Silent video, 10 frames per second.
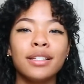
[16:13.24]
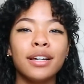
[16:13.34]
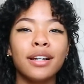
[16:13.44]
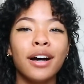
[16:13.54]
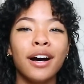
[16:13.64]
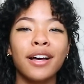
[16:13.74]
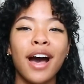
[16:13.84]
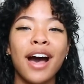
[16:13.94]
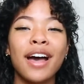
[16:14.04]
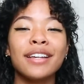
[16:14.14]
Ta-da,
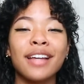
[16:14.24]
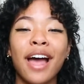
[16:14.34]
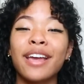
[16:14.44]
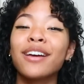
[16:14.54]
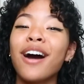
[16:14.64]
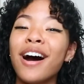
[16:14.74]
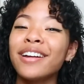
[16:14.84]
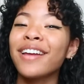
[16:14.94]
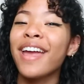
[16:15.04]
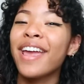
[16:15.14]
guys. I
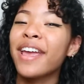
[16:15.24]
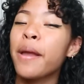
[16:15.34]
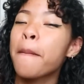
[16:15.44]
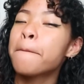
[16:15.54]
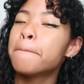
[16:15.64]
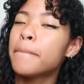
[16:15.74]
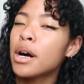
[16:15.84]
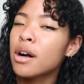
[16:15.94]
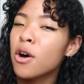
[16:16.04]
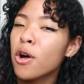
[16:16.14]
got a
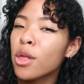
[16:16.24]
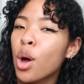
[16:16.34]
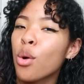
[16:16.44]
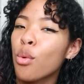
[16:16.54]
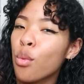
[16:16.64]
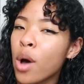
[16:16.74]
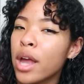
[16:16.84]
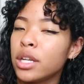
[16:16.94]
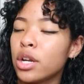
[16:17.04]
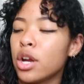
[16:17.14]
ball
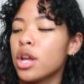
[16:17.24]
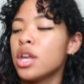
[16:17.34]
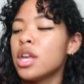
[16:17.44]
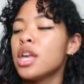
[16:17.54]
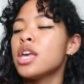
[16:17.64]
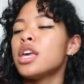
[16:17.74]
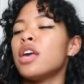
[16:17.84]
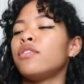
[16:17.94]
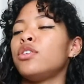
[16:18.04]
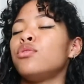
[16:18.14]
winder.
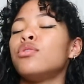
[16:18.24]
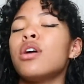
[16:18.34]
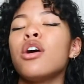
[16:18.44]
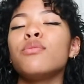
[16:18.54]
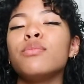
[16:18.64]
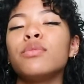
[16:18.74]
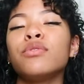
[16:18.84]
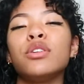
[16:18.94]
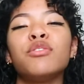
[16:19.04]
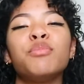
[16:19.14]
If
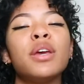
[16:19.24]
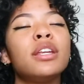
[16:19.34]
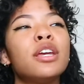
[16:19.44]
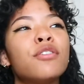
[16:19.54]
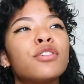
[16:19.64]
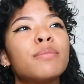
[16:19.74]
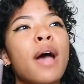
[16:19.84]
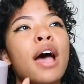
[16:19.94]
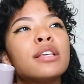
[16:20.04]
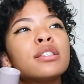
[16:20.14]
you've been here for the
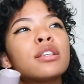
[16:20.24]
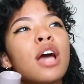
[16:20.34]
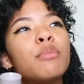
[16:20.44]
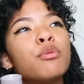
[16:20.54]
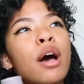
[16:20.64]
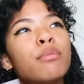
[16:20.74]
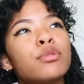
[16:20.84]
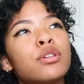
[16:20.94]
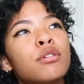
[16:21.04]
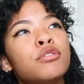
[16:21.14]
past couple
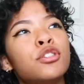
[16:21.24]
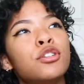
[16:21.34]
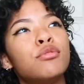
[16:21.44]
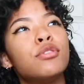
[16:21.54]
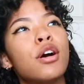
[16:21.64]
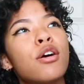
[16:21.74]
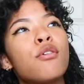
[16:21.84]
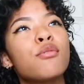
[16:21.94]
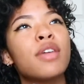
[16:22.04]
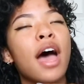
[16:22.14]
episodes, you
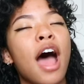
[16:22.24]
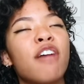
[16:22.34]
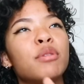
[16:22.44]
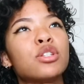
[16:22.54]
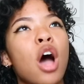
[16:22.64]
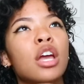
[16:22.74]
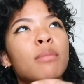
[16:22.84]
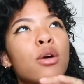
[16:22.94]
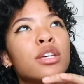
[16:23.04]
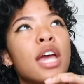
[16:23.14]
know that I've been talking
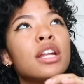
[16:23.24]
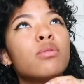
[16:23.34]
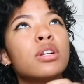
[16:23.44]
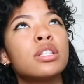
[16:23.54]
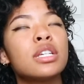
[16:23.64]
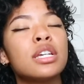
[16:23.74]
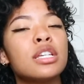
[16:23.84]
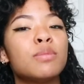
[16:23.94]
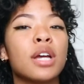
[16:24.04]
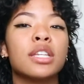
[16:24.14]
about getting one of
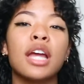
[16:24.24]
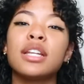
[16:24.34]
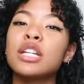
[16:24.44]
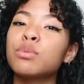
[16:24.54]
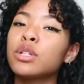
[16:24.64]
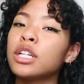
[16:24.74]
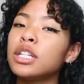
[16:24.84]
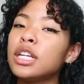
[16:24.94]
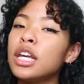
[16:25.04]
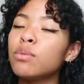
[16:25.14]
these because I desperately
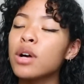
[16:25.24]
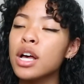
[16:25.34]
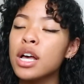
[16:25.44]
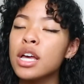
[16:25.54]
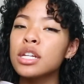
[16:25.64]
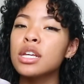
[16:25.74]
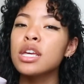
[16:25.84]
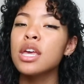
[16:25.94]
need one.